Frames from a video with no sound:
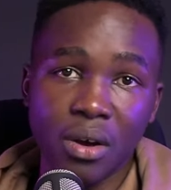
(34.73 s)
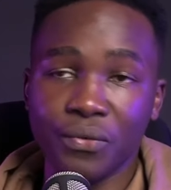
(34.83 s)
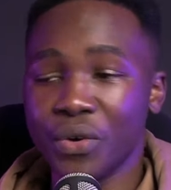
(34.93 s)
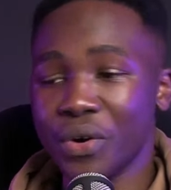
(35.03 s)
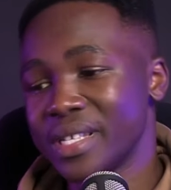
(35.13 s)

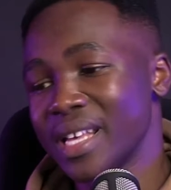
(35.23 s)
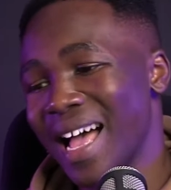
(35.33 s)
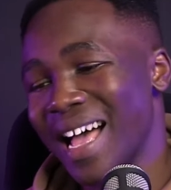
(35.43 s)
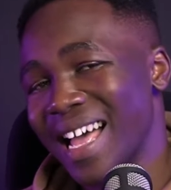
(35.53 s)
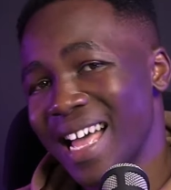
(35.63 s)
Of course,
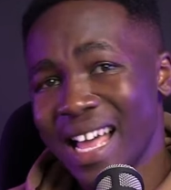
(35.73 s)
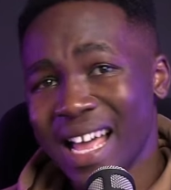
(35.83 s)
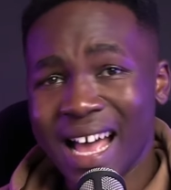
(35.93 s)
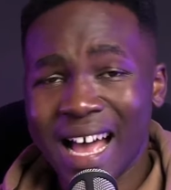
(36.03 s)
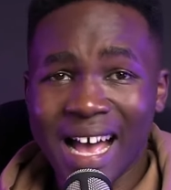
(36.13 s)

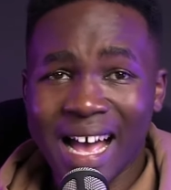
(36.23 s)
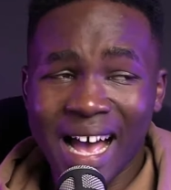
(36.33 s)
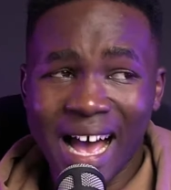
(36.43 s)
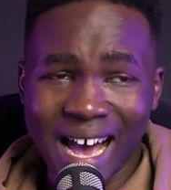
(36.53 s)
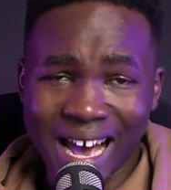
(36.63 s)

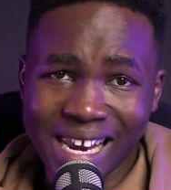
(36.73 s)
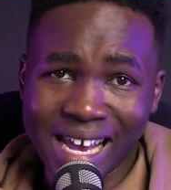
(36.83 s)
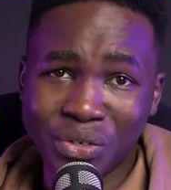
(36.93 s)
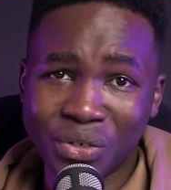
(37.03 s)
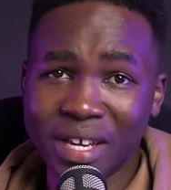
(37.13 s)

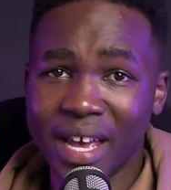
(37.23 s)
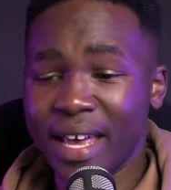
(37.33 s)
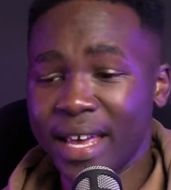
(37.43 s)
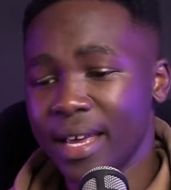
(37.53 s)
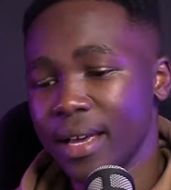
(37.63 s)
earlier
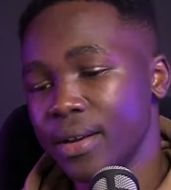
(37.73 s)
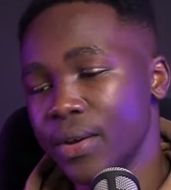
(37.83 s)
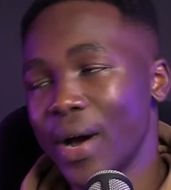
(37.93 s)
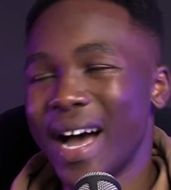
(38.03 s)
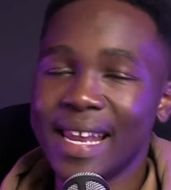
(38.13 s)
today,
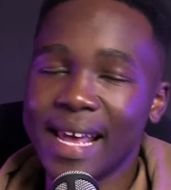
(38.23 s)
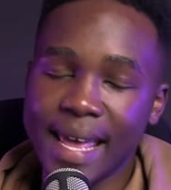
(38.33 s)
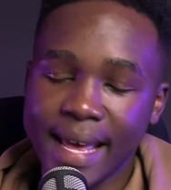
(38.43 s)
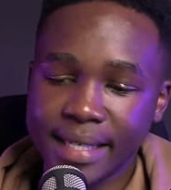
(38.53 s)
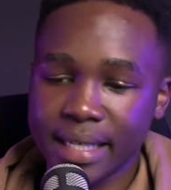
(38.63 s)
no, earlier
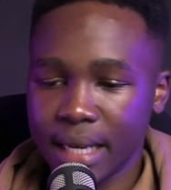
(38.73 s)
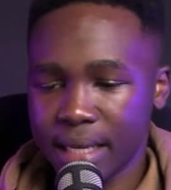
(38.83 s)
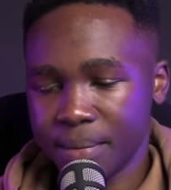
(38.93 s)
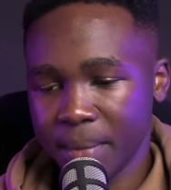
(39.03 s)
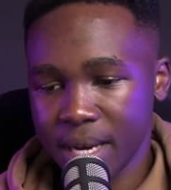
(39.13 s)
yesterday,
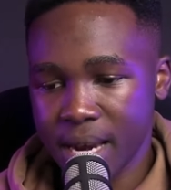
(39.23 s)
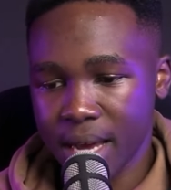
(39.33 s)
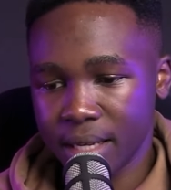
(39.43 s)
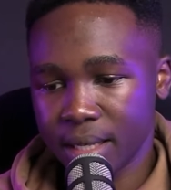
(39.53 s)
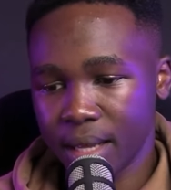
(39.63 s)
it's
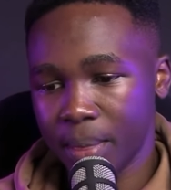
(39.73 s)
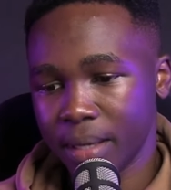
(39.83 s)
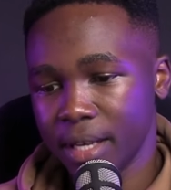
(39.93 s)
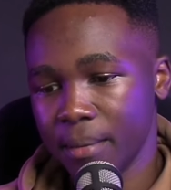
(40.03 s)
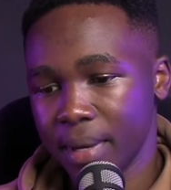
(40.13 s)
midnight,
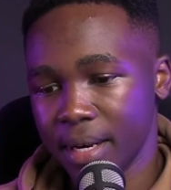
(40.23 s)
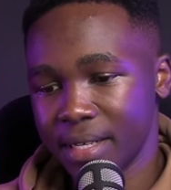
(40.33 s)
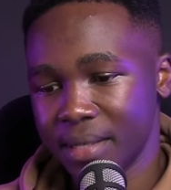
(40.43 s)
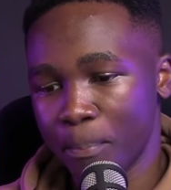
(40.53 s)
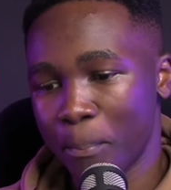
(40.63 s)
13
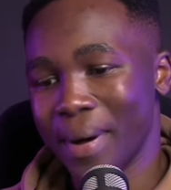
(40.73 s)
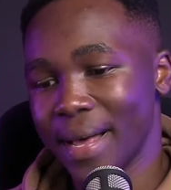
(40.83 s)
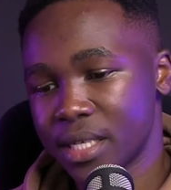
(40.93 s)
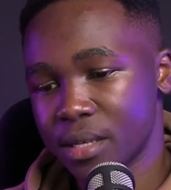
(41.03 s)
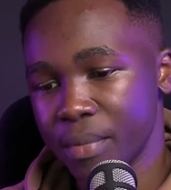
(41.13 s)
minutes
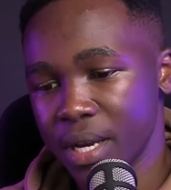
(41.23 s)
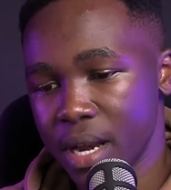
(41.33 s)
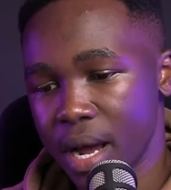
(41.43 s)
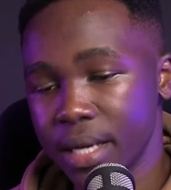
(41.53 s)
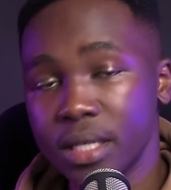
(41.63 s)
past
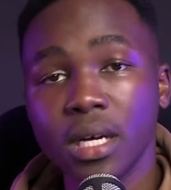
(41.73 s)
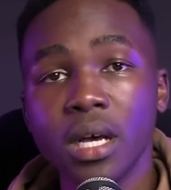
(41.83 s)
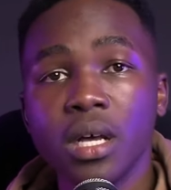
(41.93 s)
midnight.